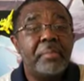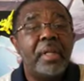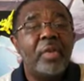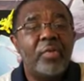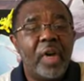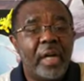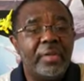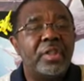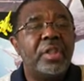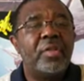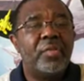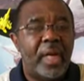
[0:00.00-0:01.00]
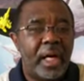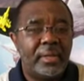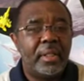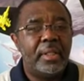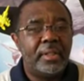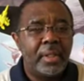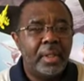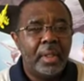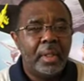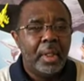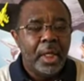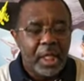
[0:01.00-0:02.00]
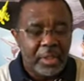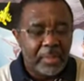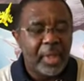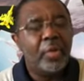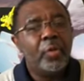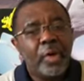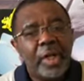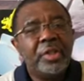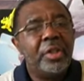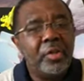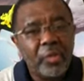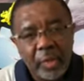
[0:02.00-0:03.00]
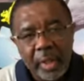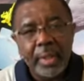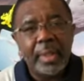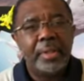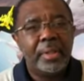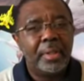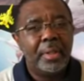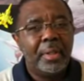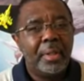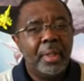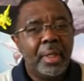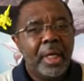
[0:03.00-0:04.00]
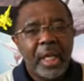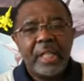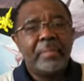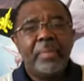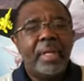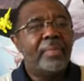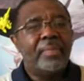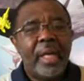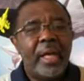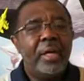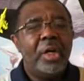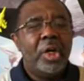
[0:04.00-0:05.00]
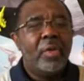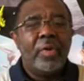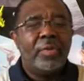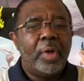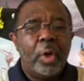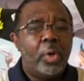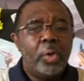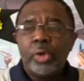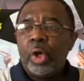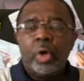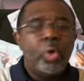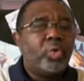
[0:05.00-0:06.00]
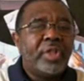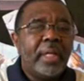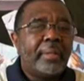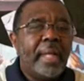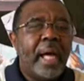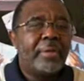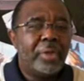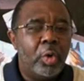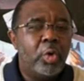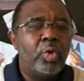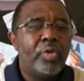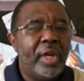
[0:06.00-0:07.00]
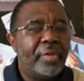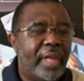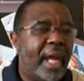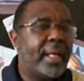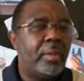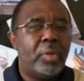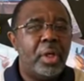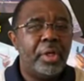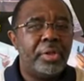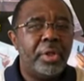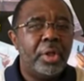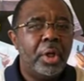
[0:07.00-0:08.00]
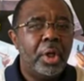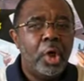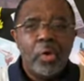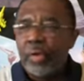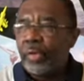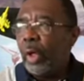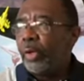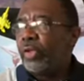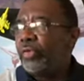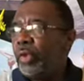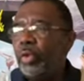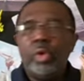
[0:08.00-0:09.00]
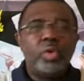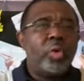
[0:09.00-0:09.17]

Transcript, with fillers: been a father to the fatherless. He's been a friend to the friendless. He's been there for those who did not know who their daddy was. For those of you who